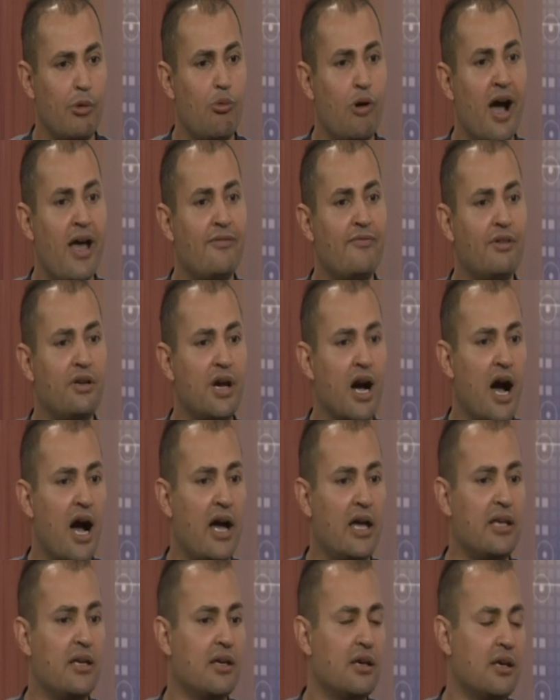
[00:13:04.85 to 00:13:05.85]
wife and
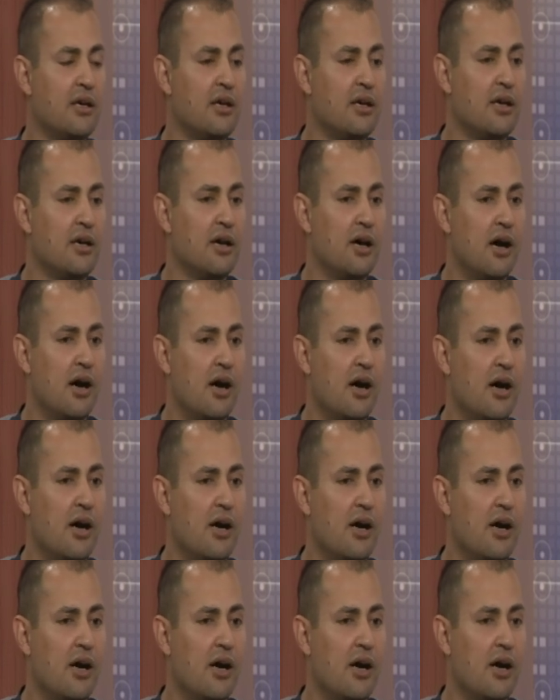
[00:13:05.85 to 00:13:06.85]
I
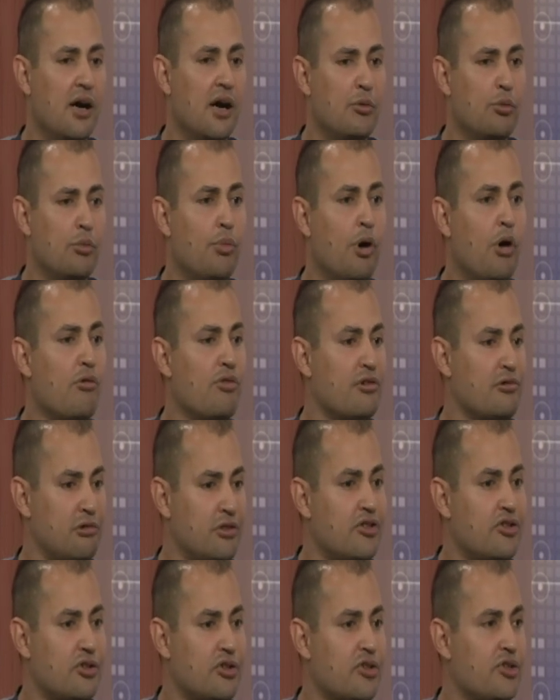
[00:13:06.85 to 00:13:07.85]
were both
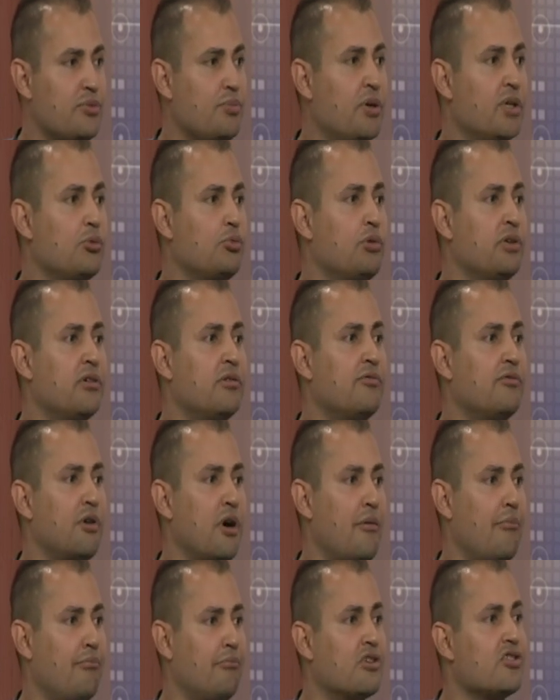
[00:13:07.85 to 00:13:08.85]
Christians, but we're
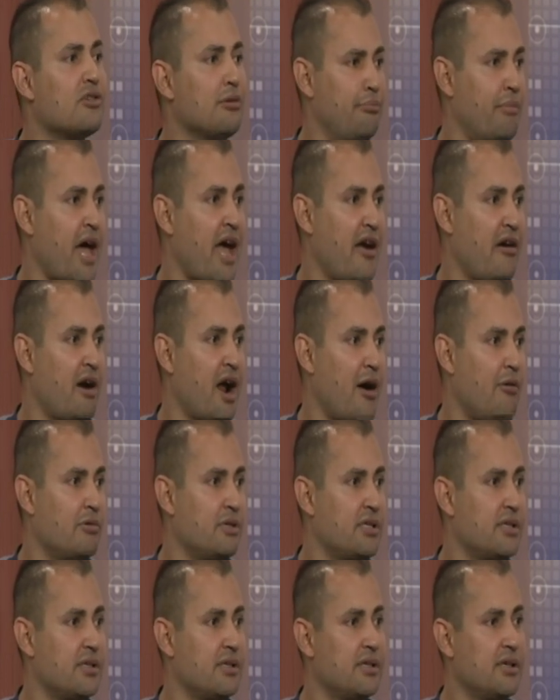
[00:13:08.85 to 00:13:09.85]
from Muslim
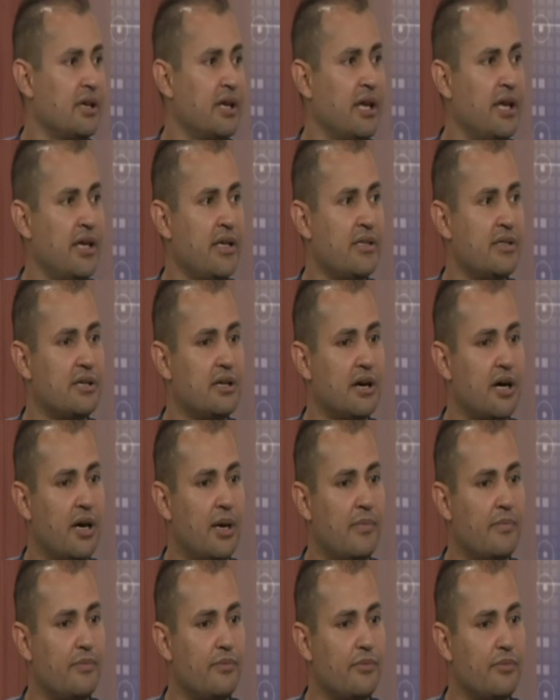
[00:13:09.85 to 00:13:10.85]
background. And
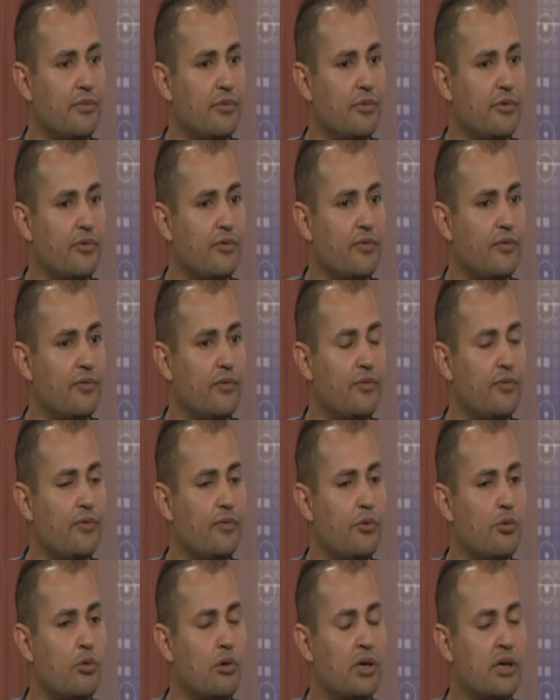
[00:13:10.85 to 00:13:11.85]

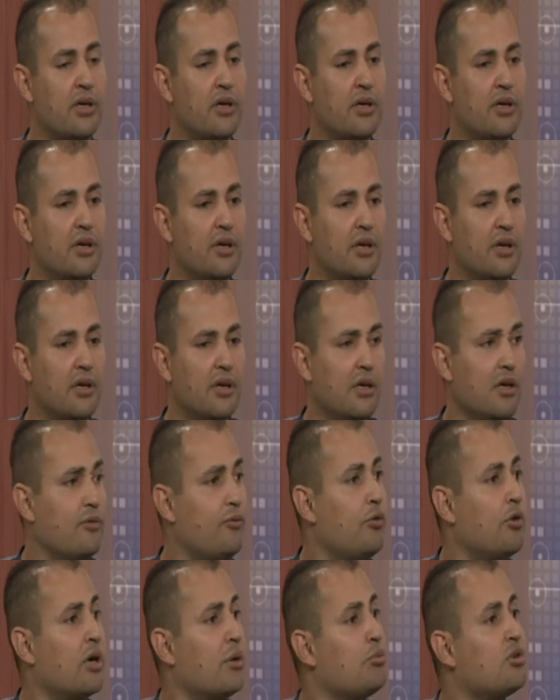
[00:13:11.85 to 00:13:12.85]
for
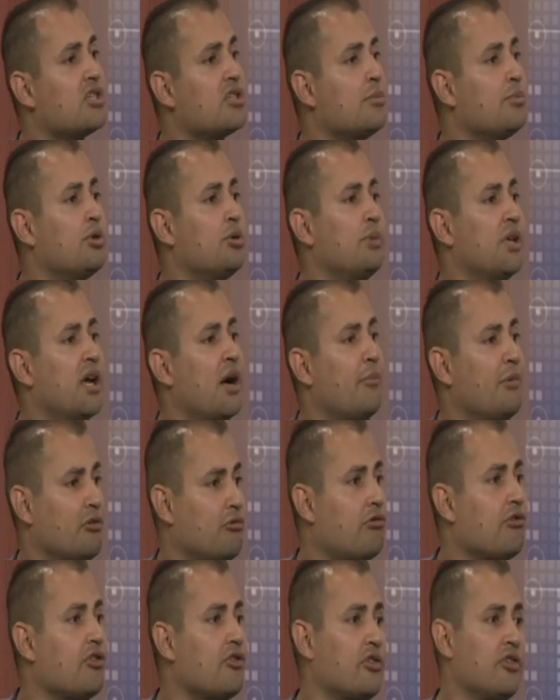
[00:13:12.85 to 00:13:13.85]
a Muslim to become a
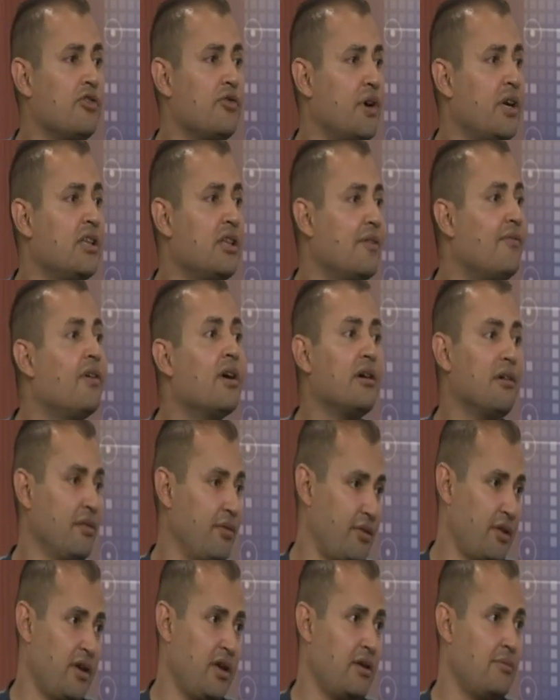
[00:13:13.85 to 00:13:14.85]
Christian is a very difficult
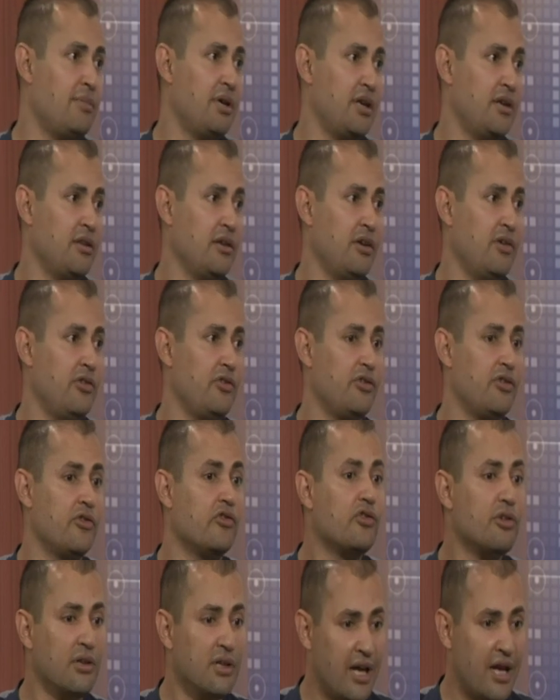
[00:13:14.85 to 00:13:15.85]
thing in Middle East. It's
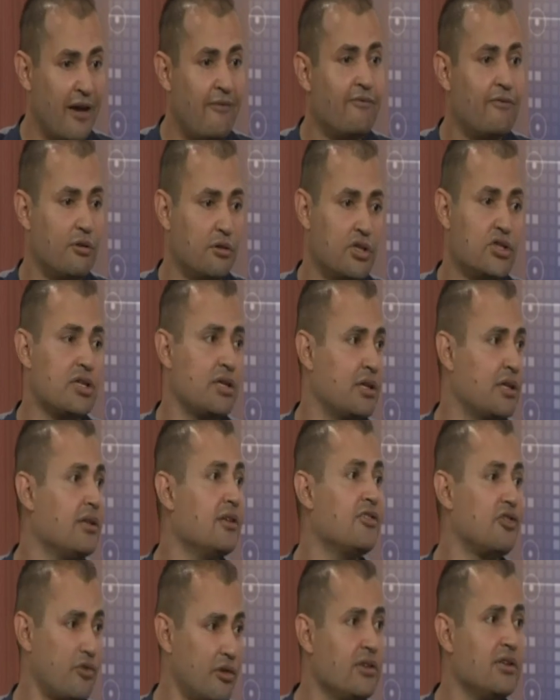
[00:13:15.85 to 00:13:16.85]
still,
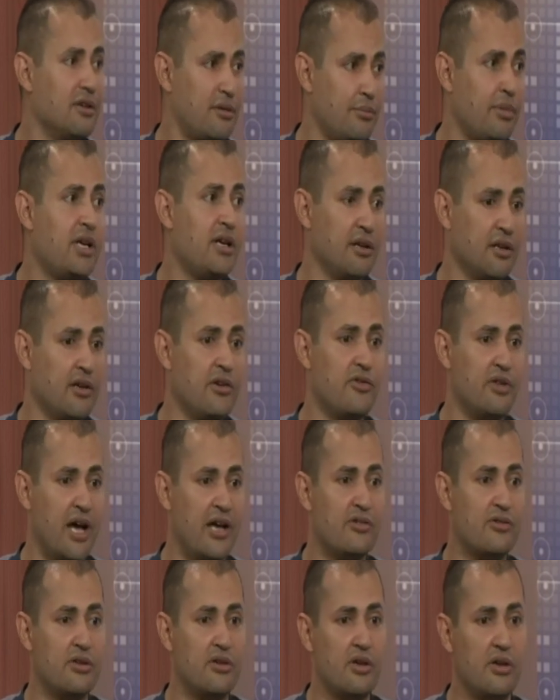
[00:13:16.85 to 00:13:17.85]
unfortunately, still in Middle East,
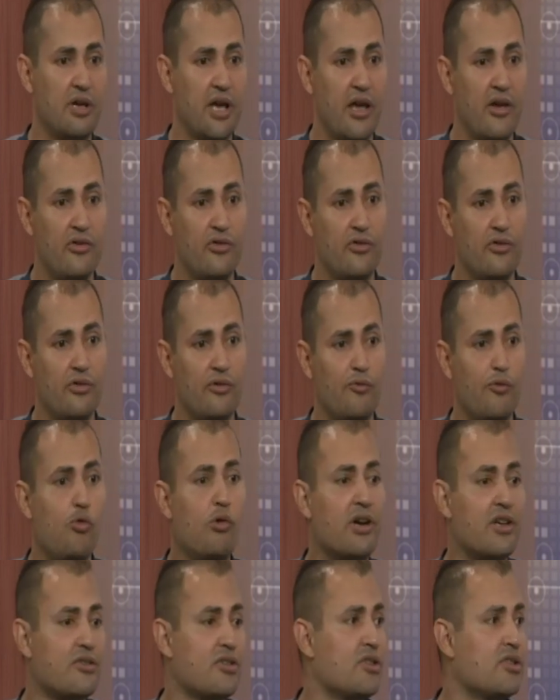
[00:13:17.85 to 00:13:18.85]
that's the case.
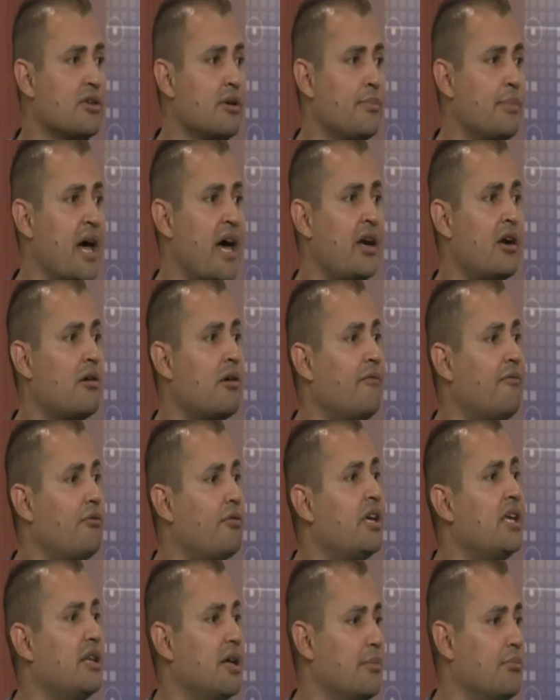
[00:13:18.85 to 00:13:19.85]
For us, it's a matter of
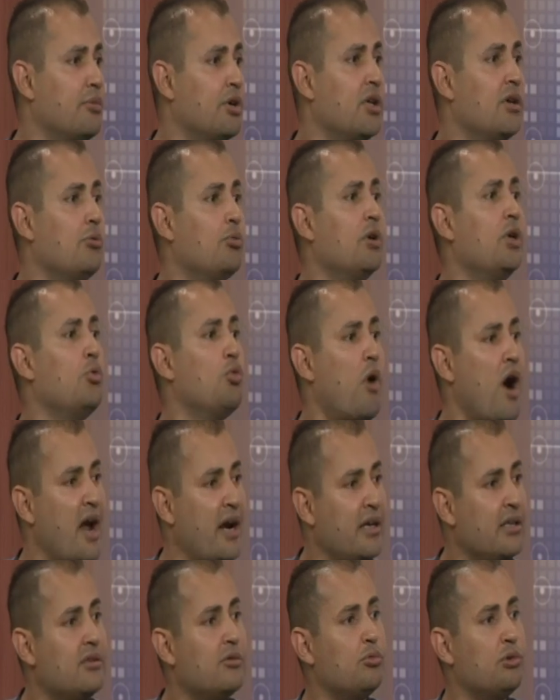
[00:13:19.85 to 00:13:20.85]
freedom.
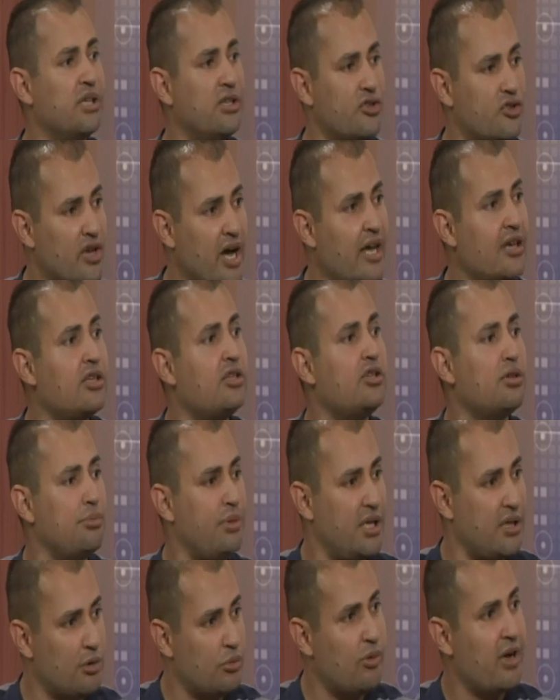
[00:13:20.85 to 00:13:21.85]
We decided to
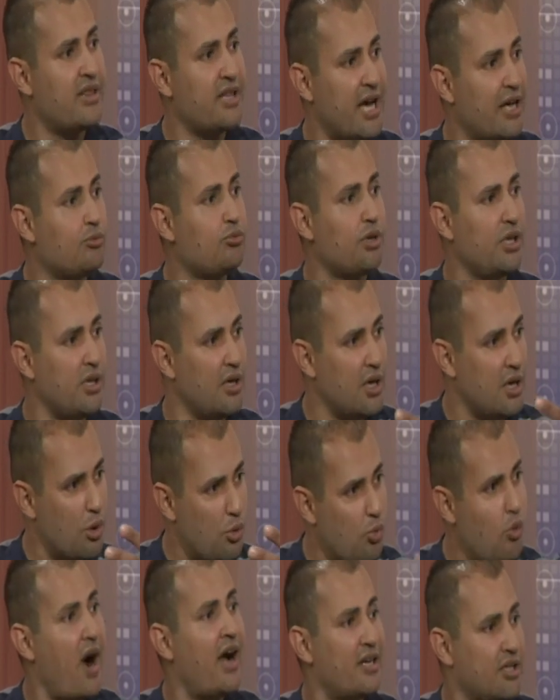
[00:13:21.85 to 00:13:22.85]
be the way that we
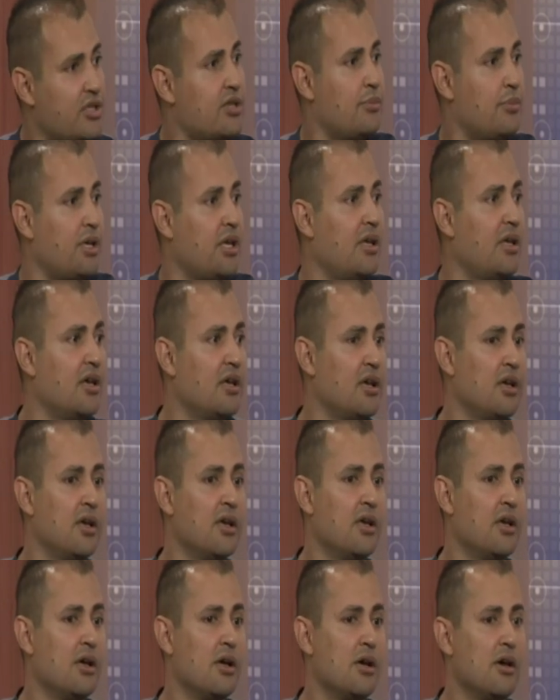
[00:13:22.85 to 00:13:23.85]
want to be.
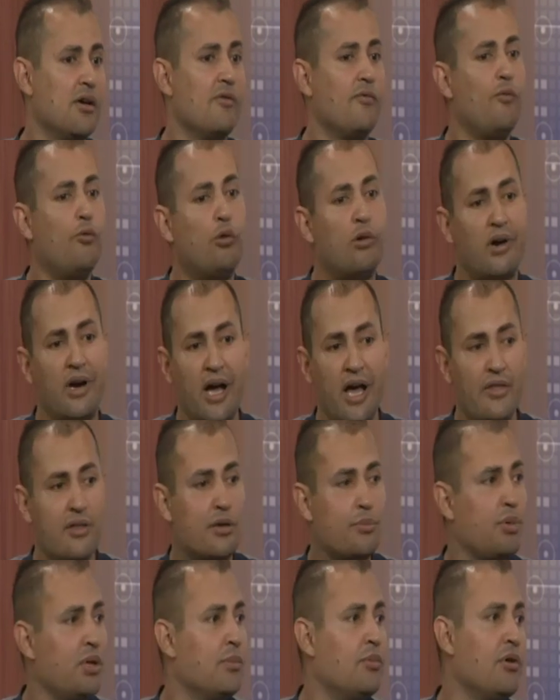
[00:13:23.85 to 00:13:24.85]
For other
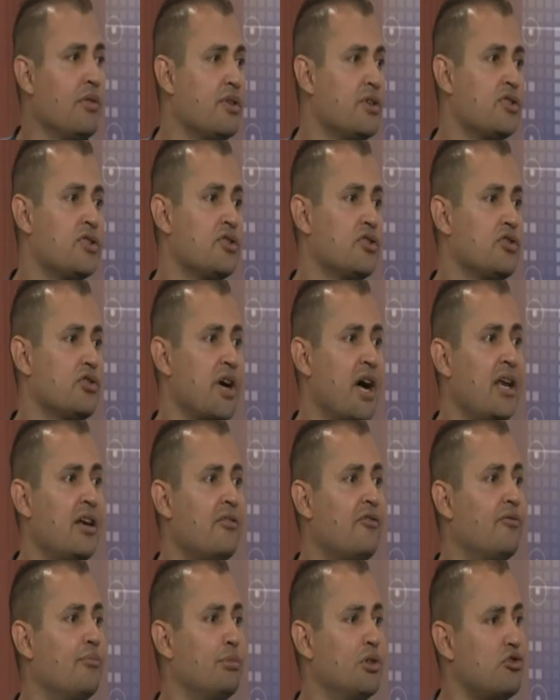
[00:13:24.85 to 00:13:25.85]
people, this is kind of
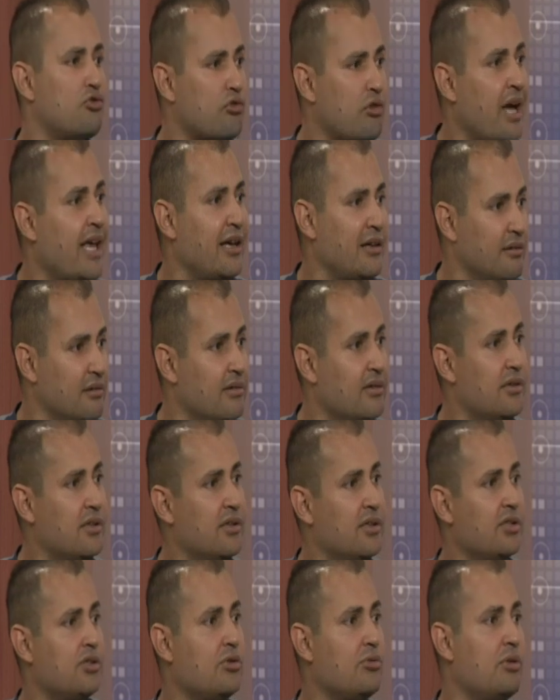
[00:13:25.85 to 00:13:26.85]
betrayal
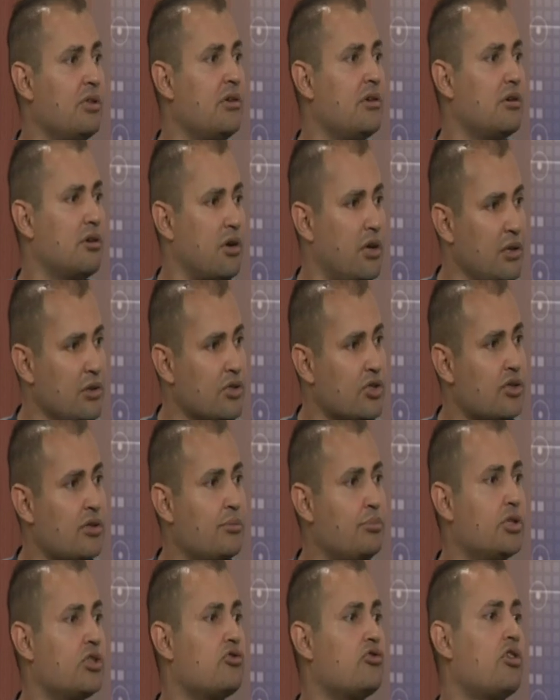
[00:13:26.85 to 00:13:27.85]
to the culture,
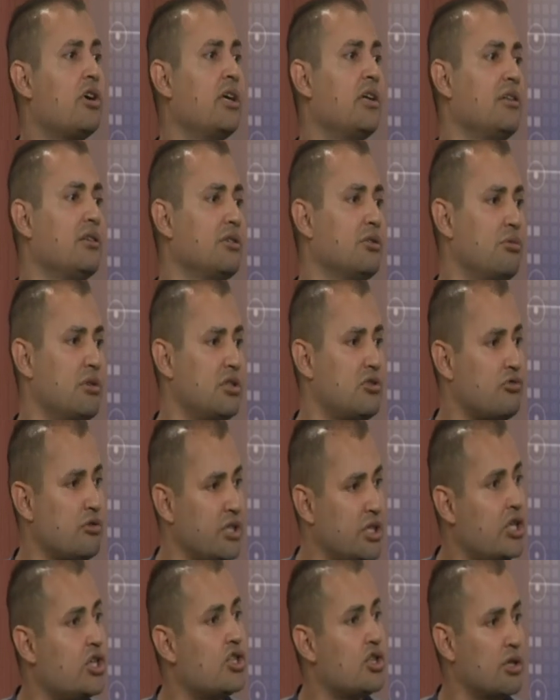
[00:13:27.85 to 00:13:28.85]
betrayal to the
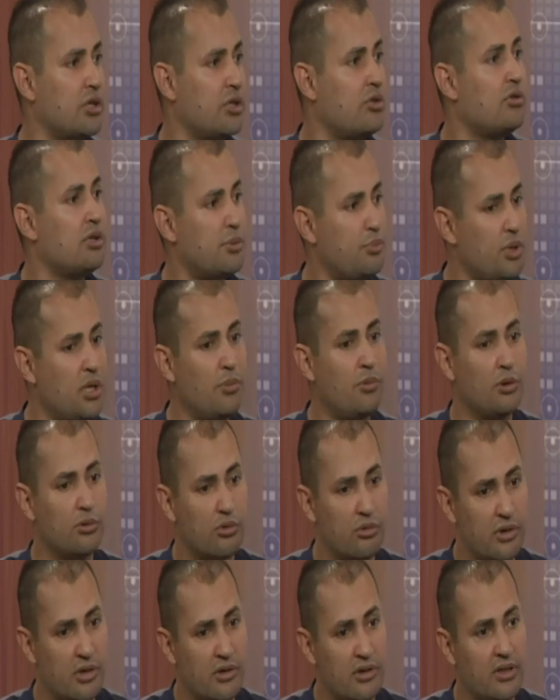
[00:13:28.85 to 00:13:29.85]
tradition, to the people,
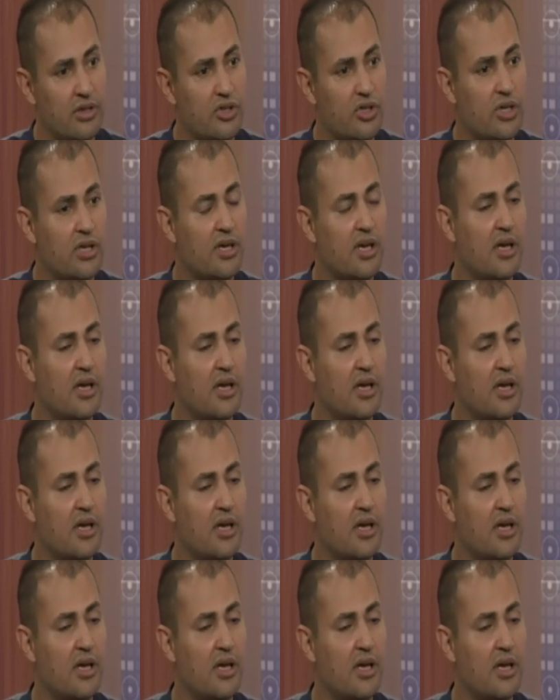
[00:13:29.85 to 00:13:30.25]
to the religion.